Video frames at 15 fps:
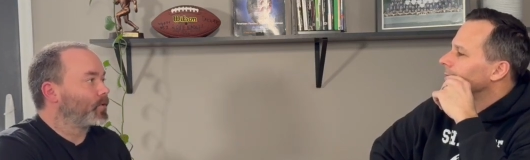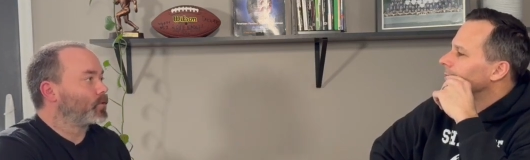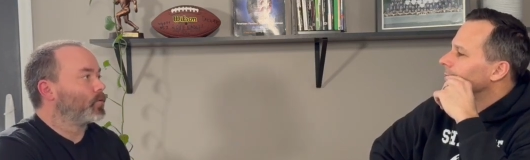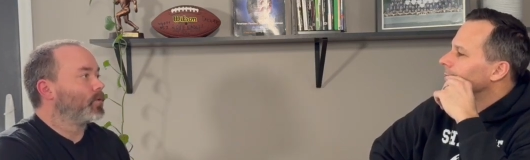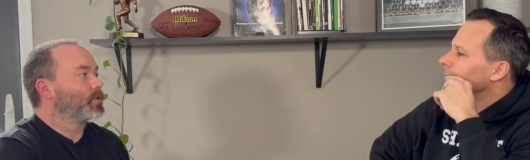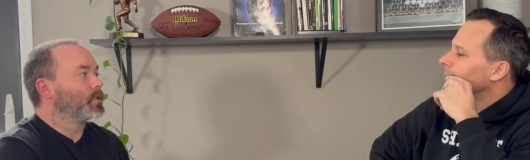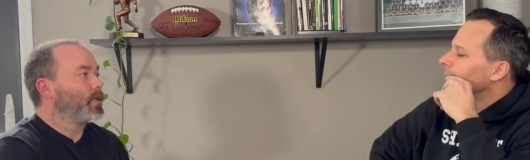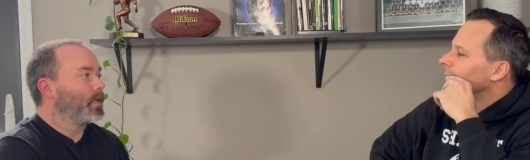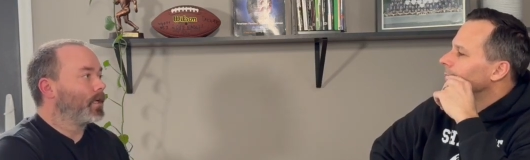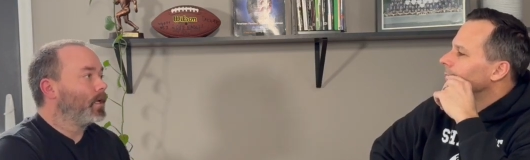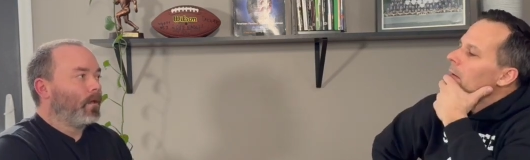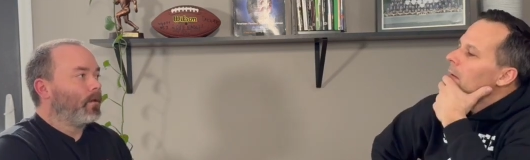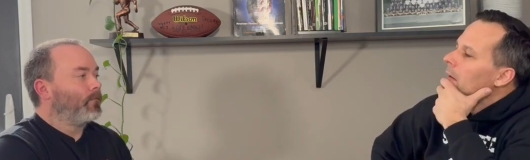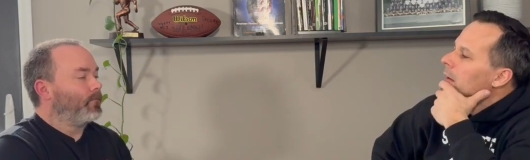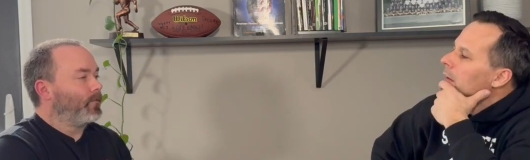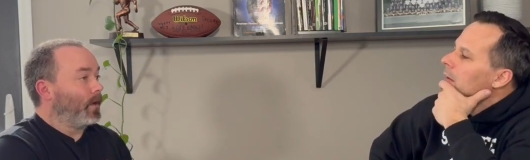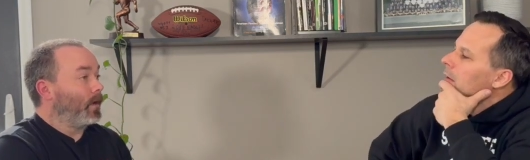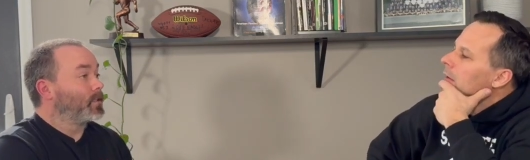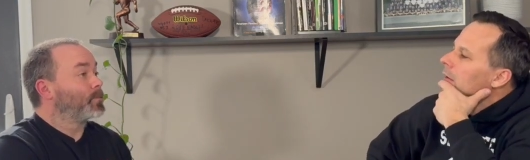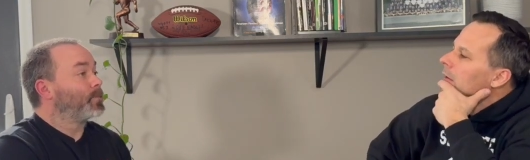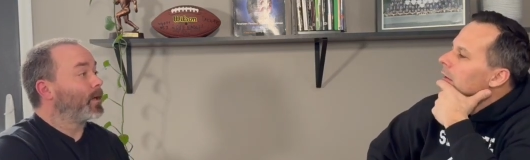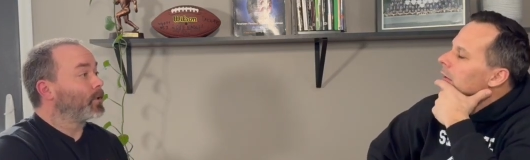Speaker 1: the short side.
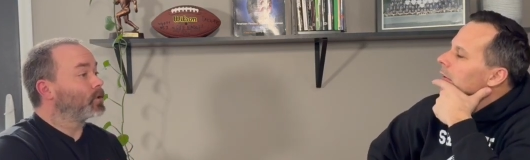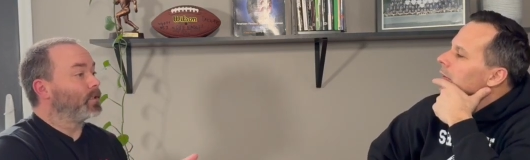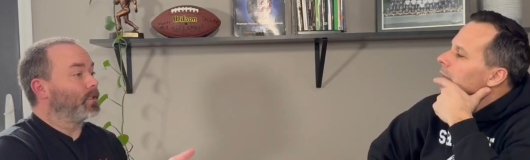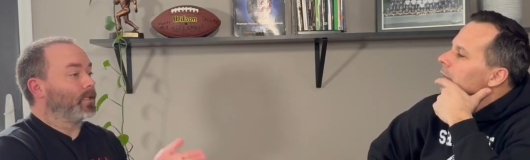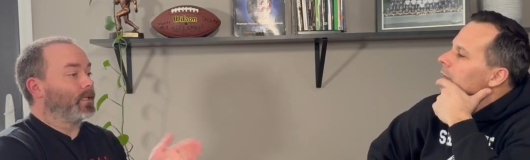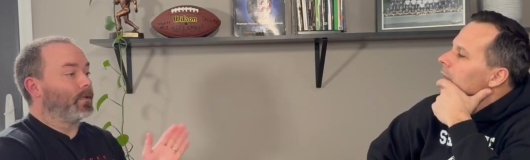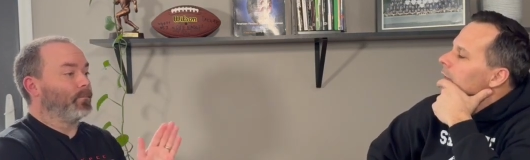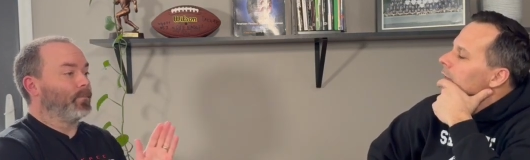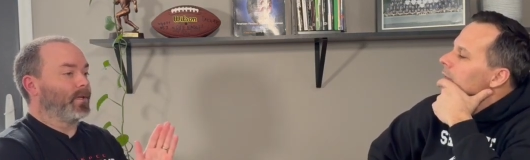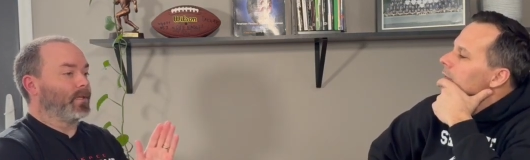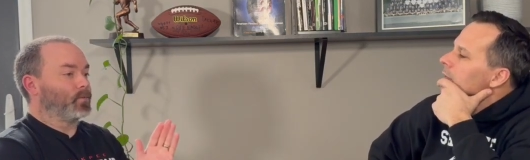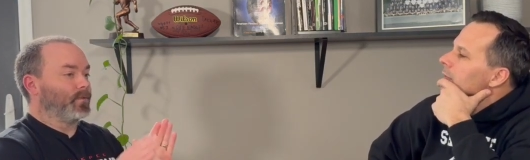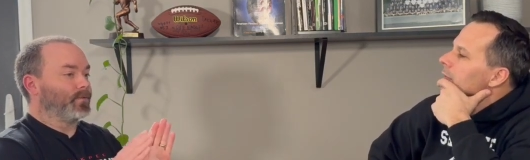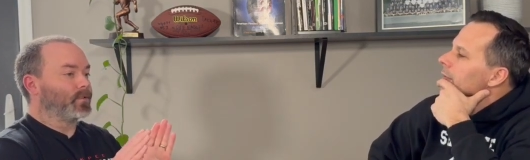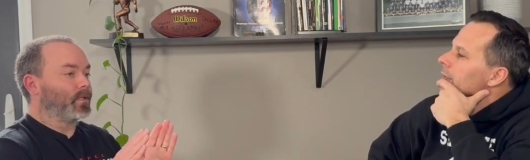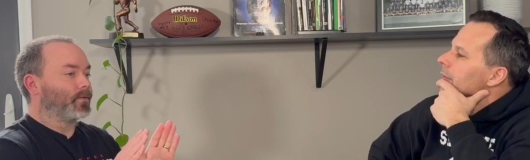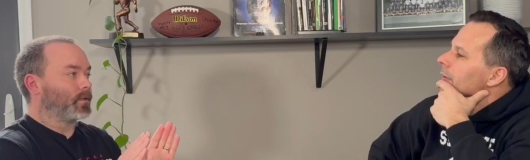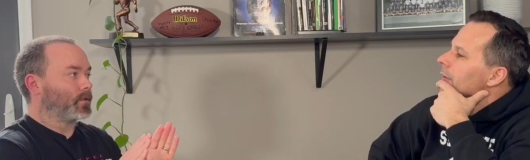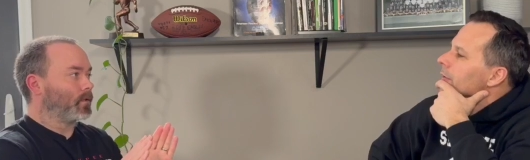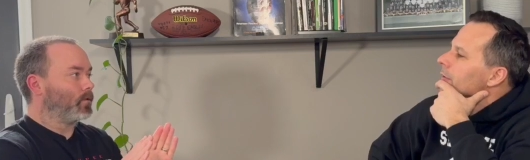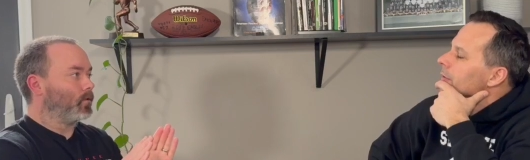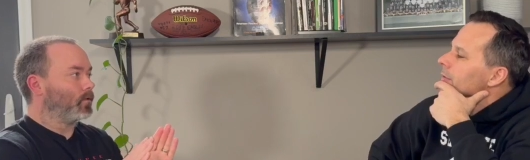Especially again, because we've set the
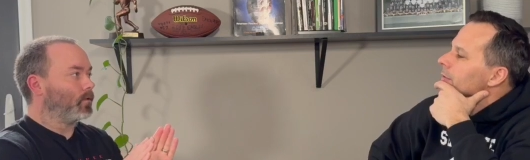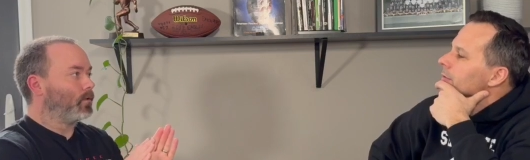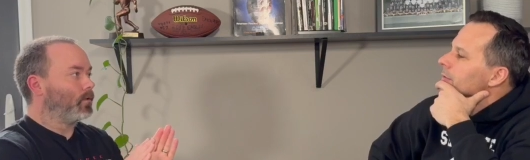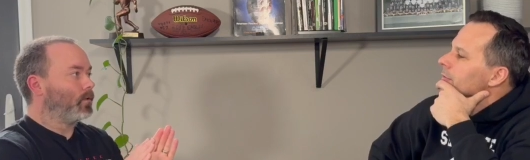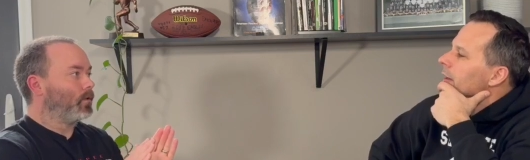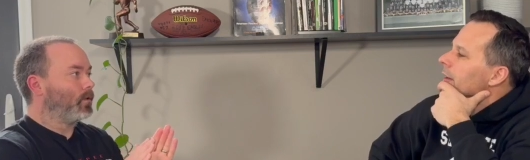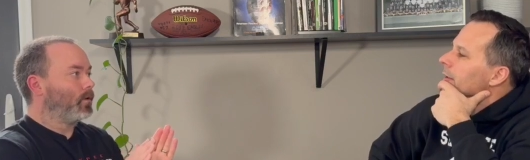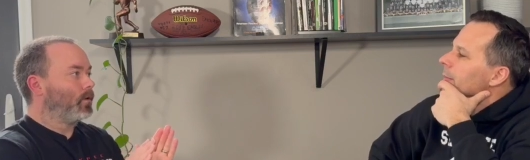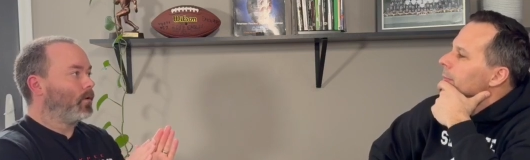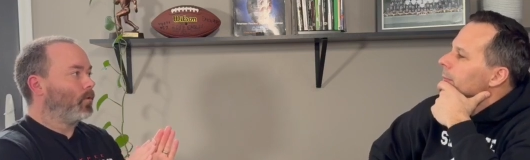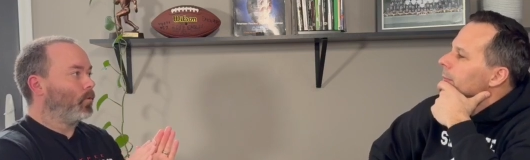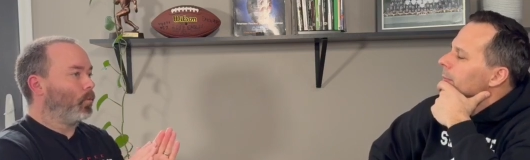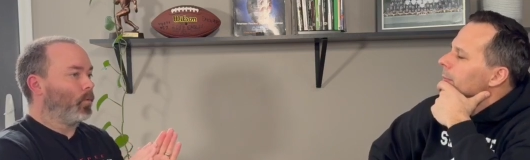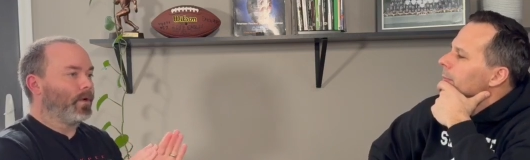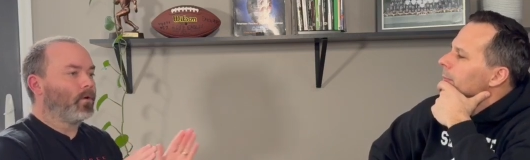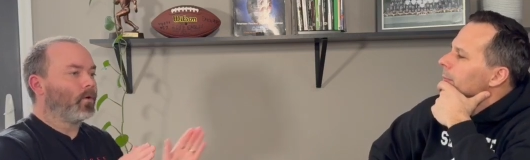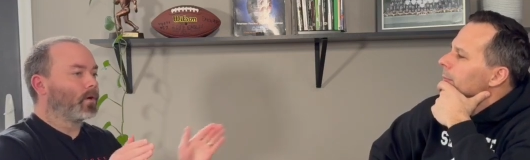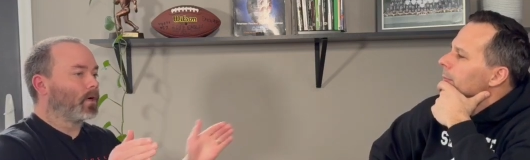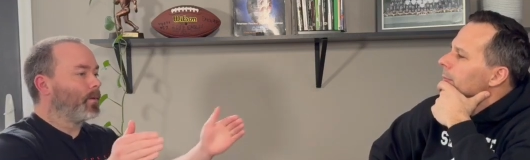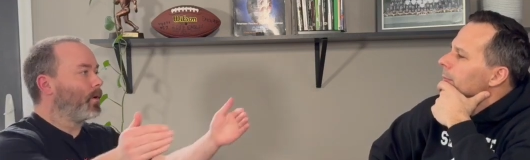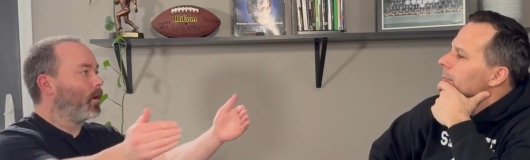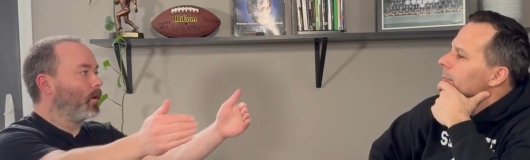tone. Right. We don't
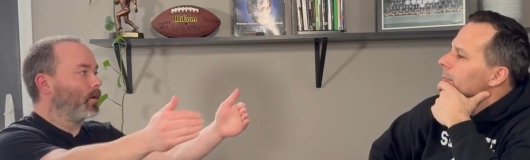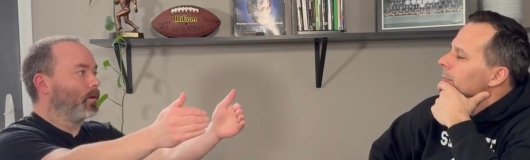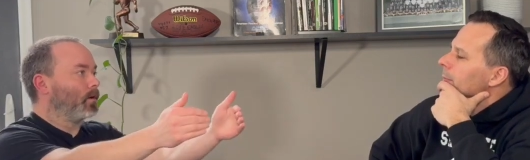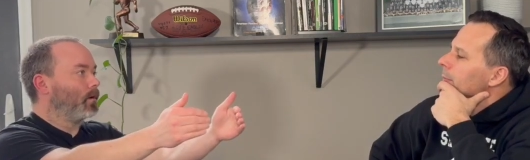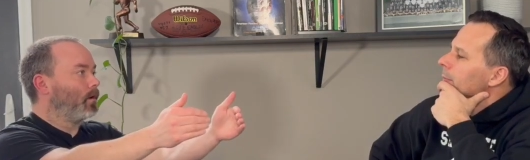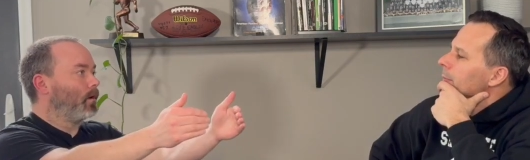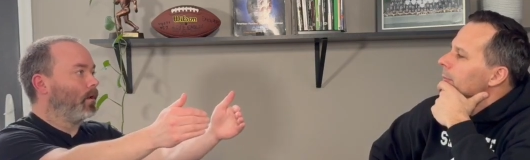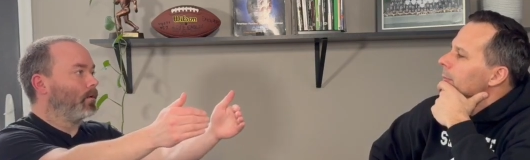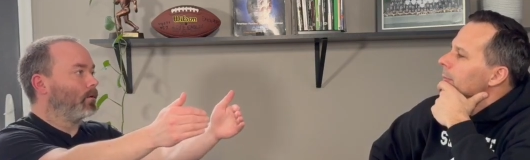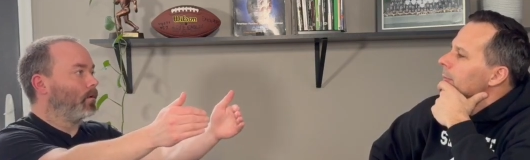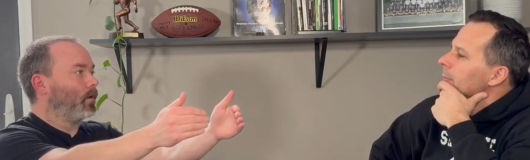come hard on,